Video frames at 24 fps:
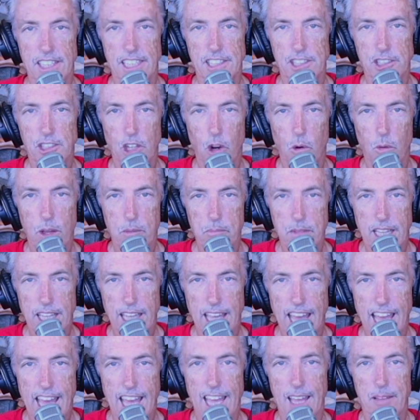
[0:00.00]
And so we
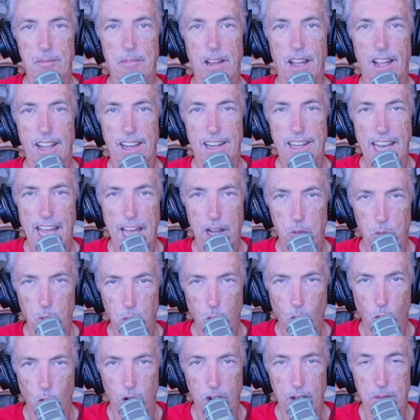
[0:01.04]
became not
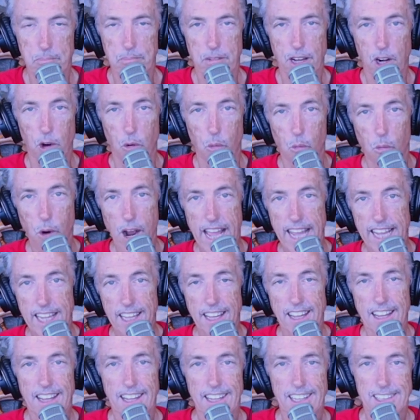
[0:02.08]
woke, but awake
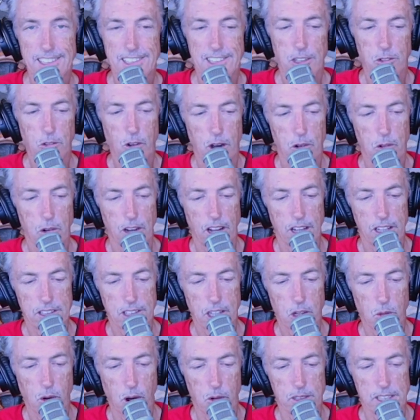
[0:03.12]
to what,
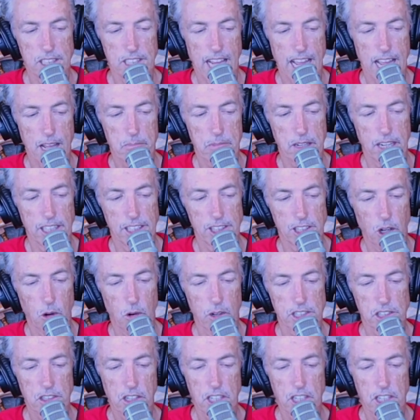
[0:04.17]
to what was happening. So it's